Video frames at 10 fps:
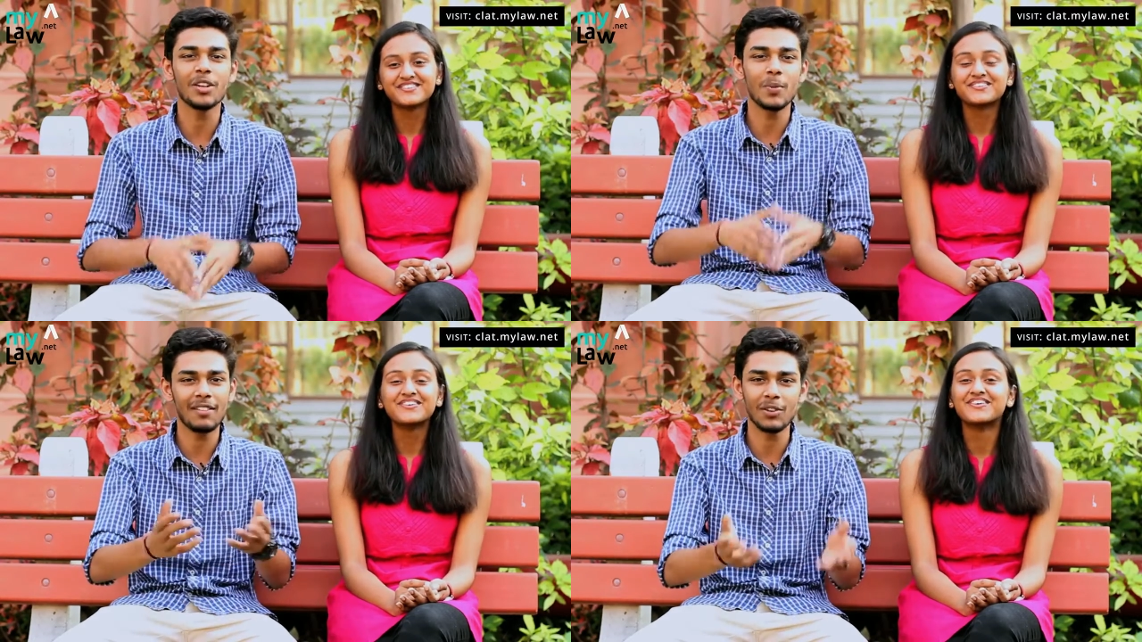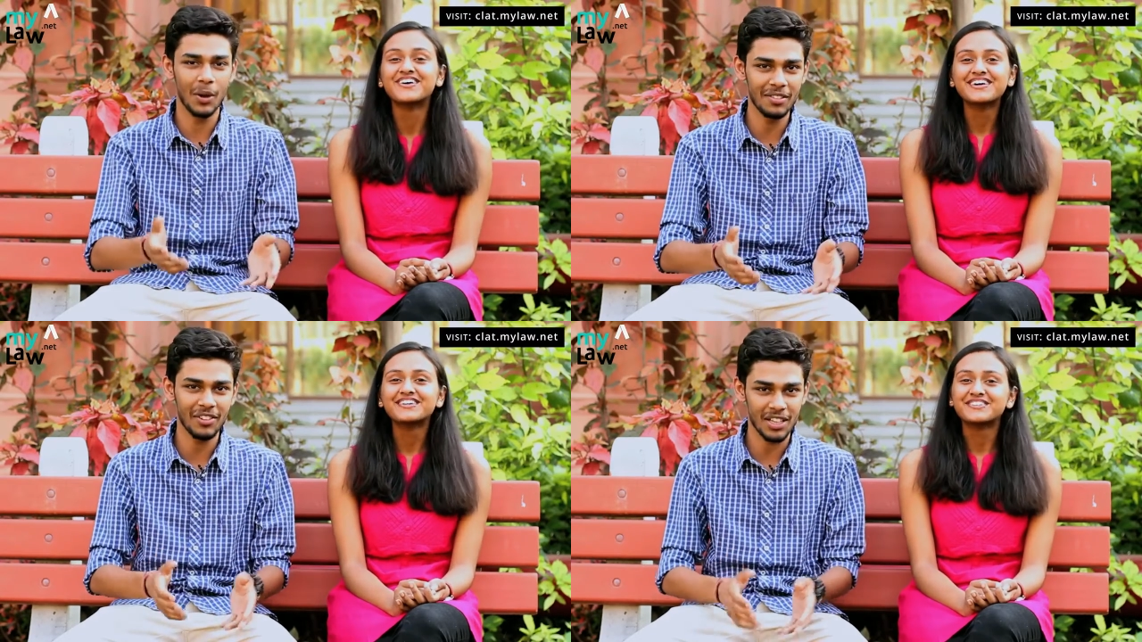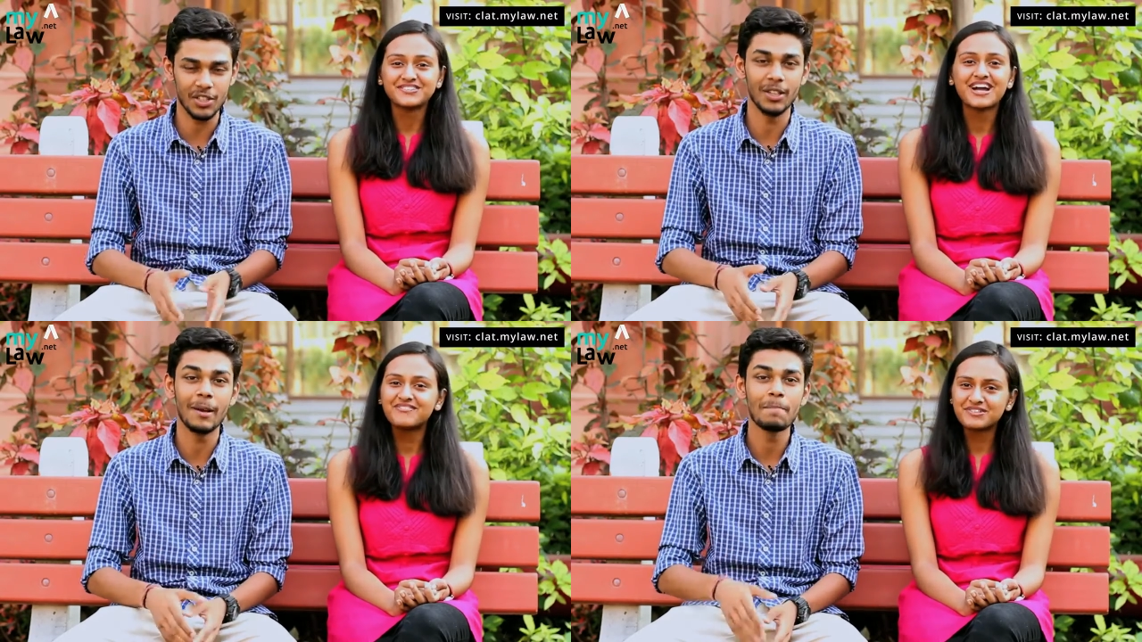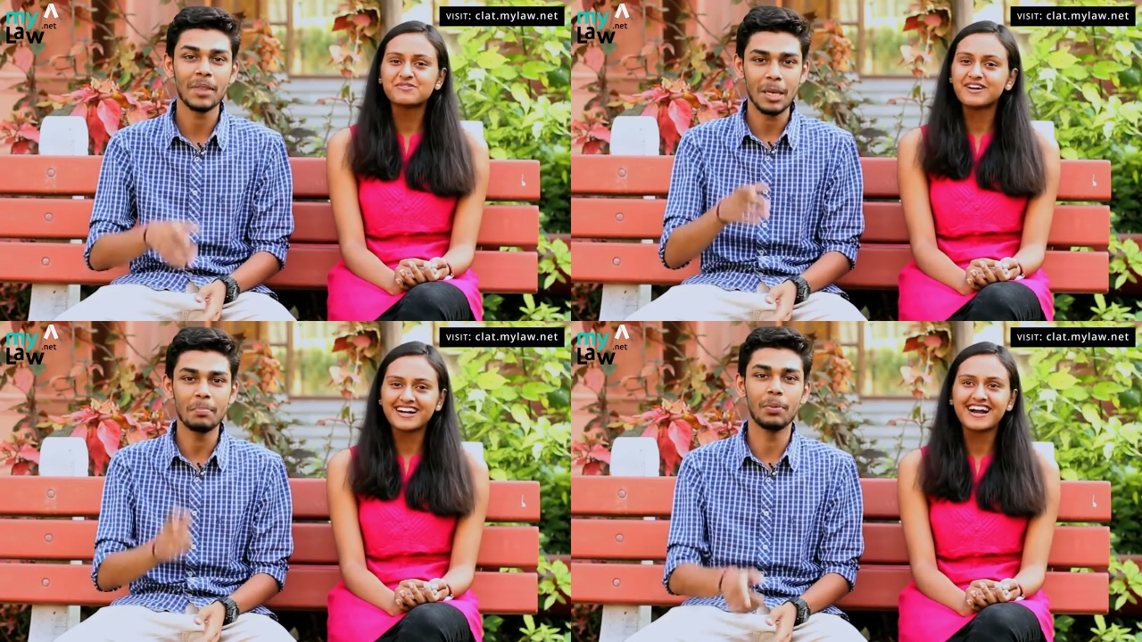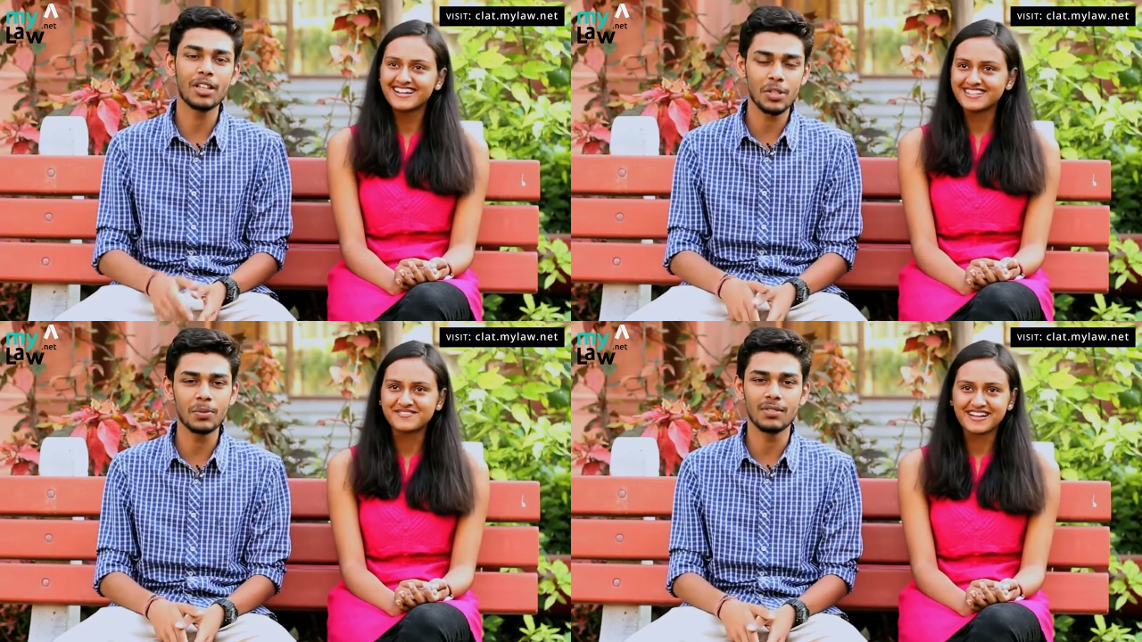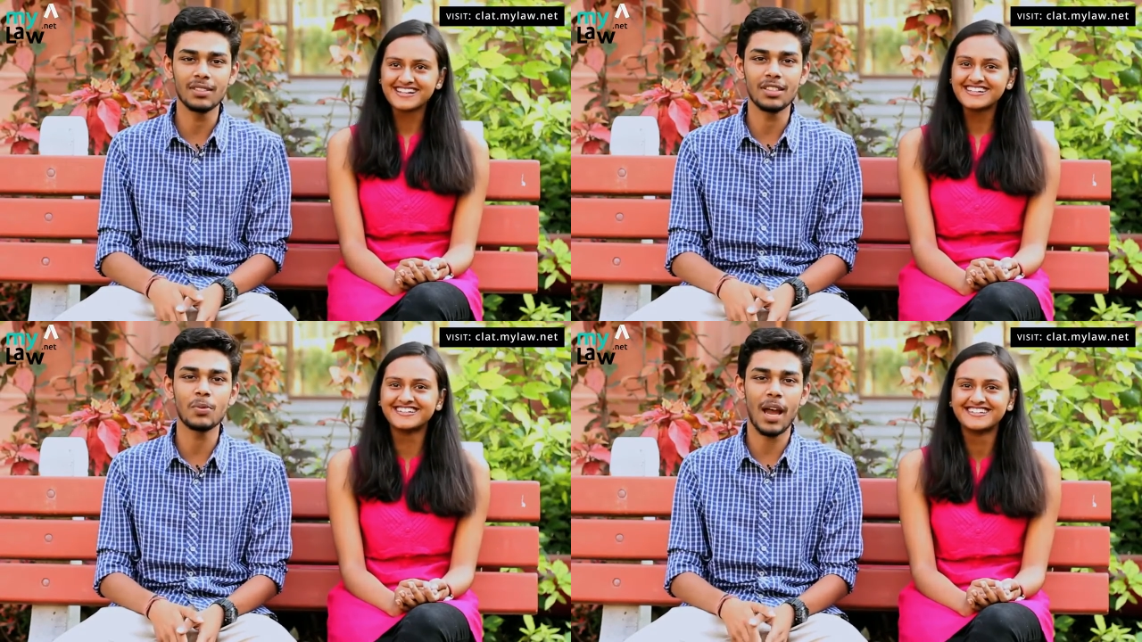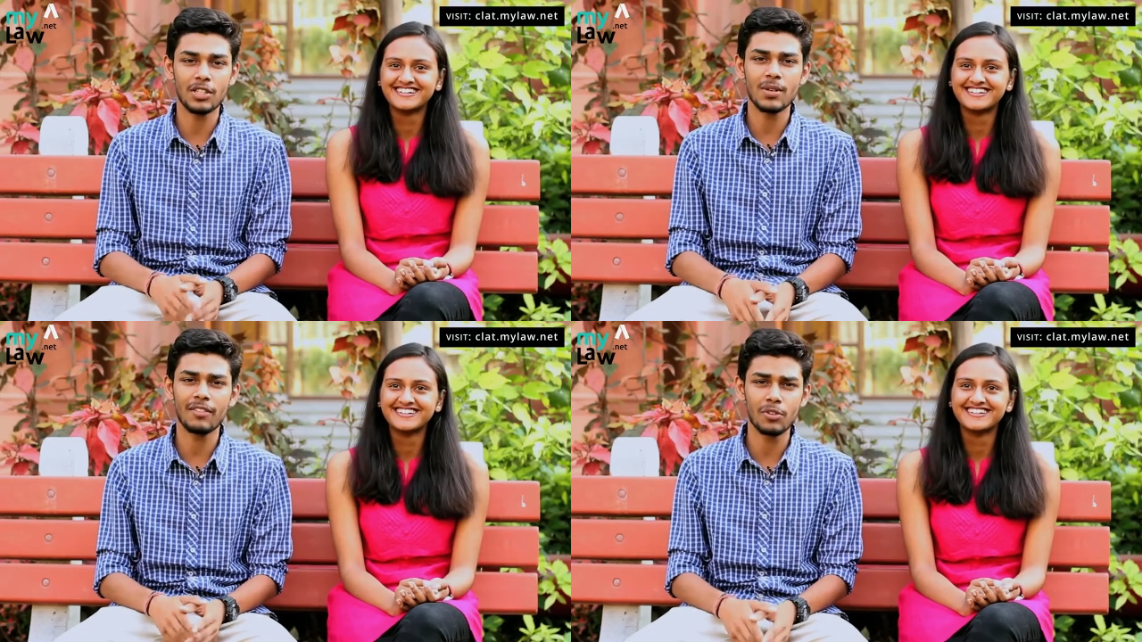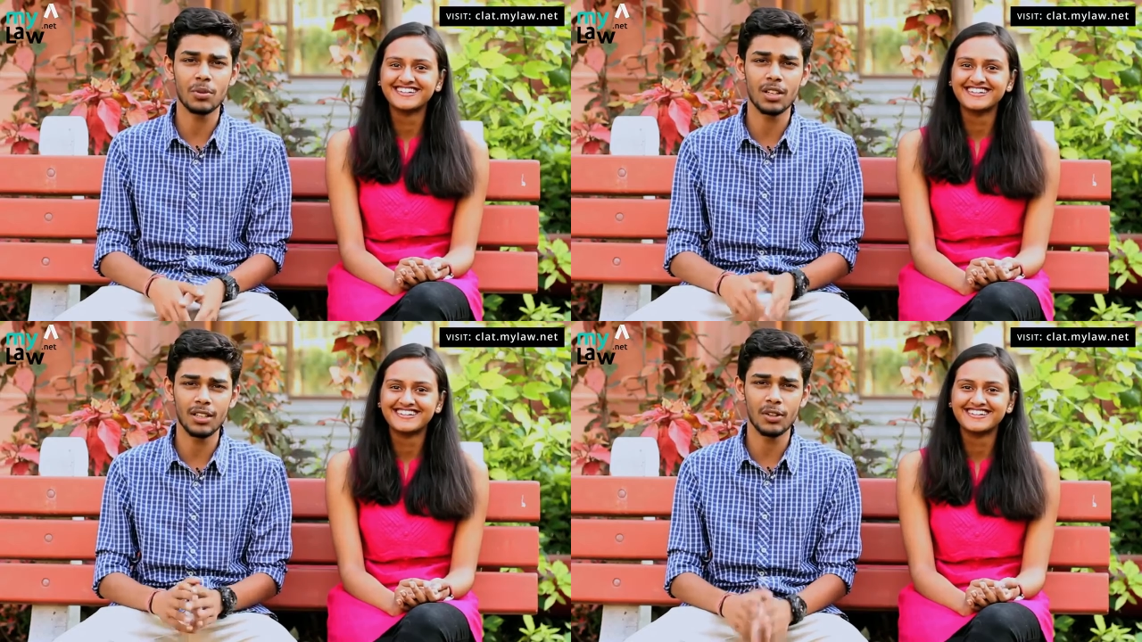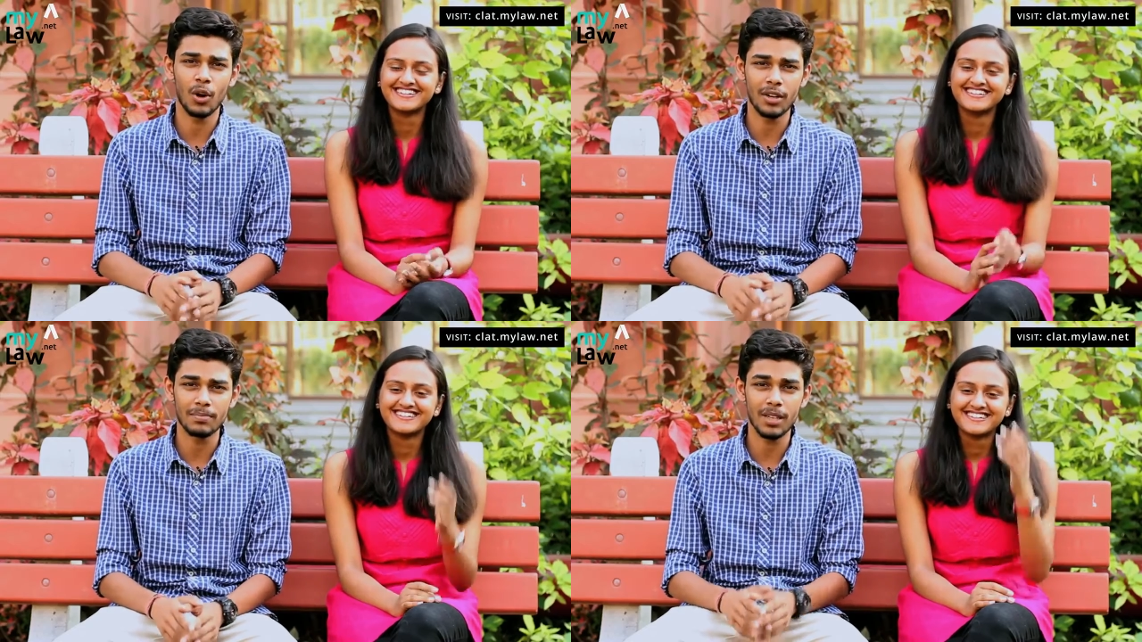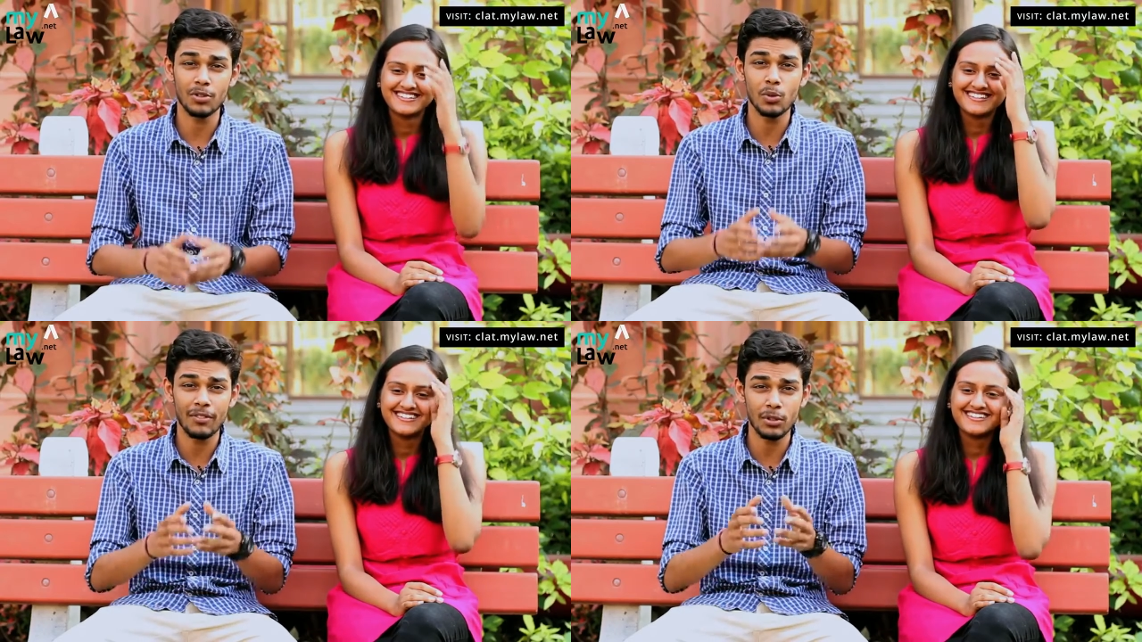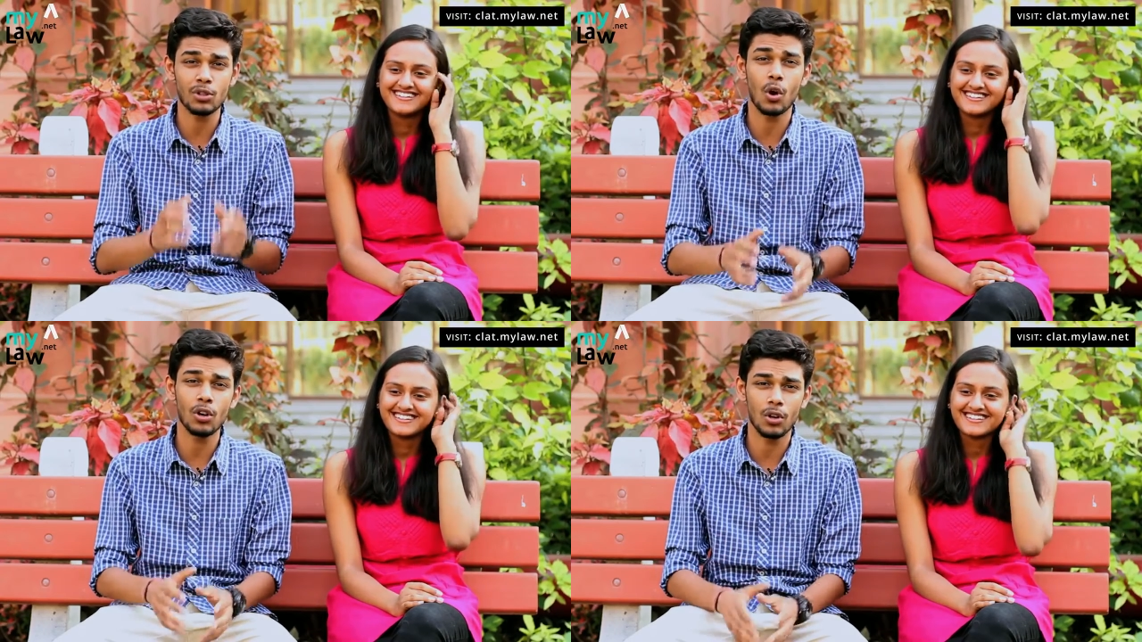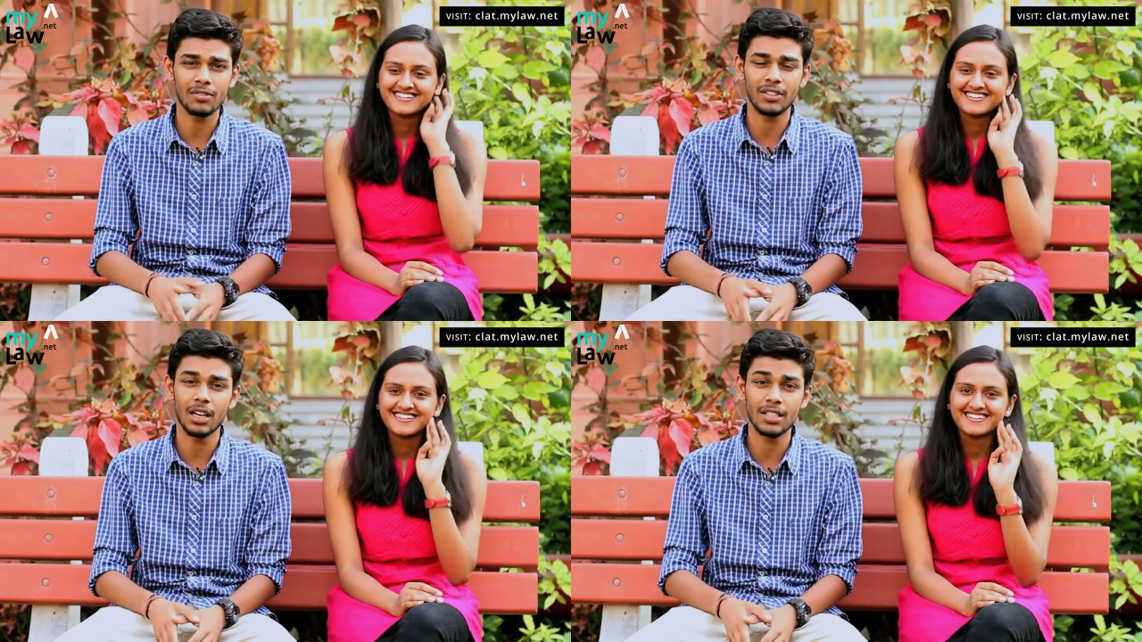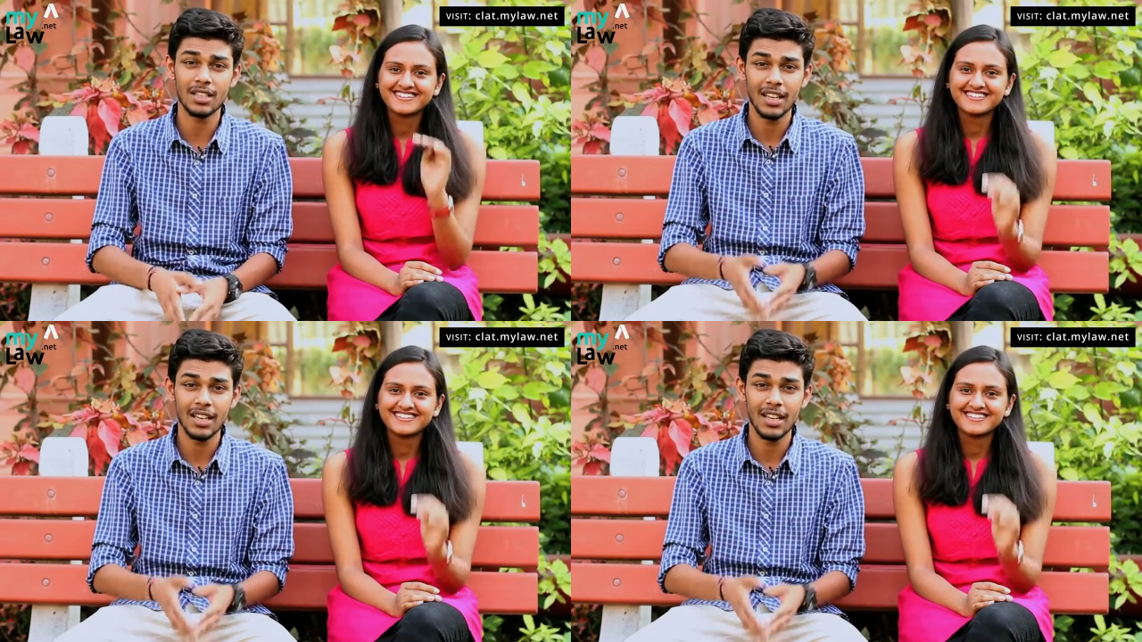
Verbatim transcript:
Speaker 1: you have a lot of fun you here. have to work But you, well. you actually have to work a lot, you have to slog a lot of hours.